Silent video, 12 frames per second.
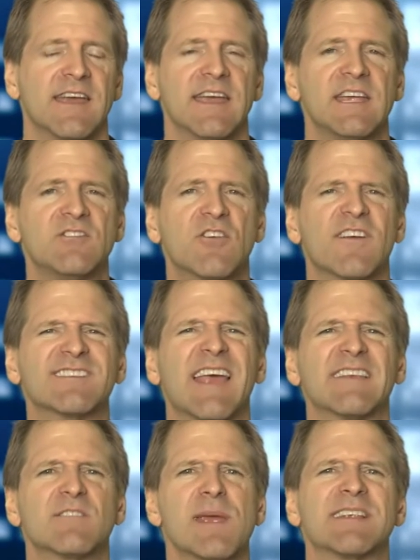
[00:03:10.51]
Each of us
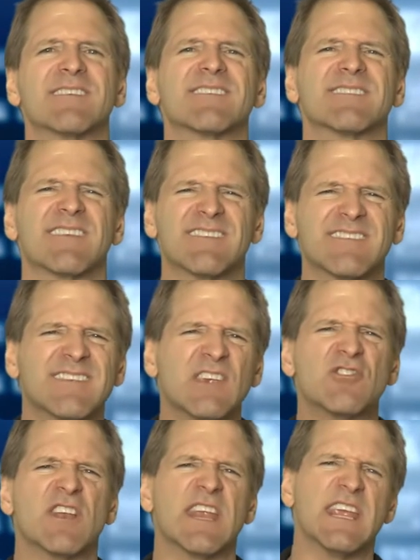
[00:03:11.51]
has to make this
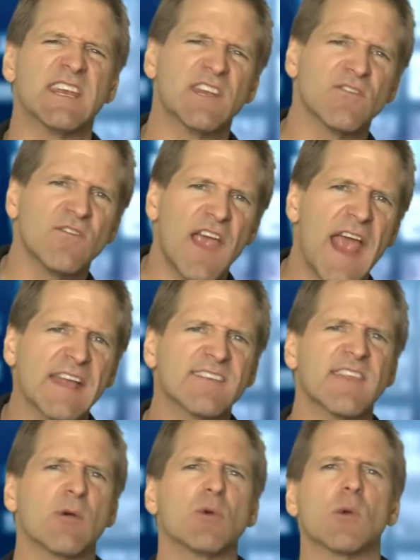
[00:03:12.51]
decision in advance
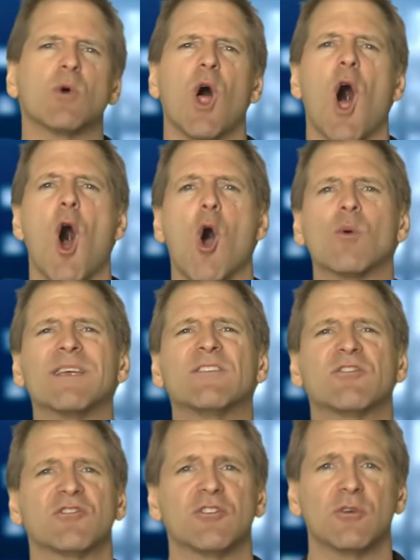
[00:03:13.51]
that we will
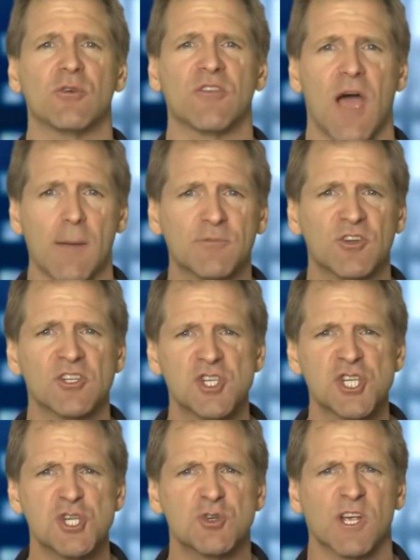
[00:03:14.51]
always choose option
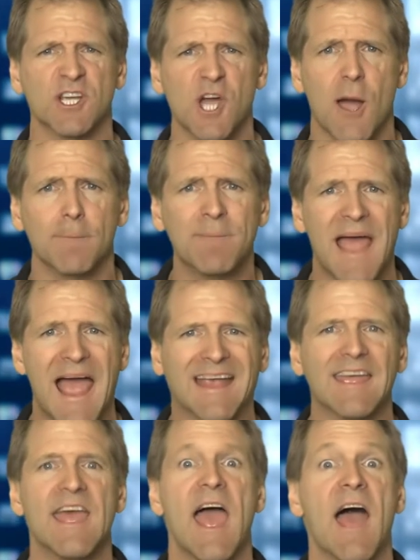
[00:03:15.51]
two to come back.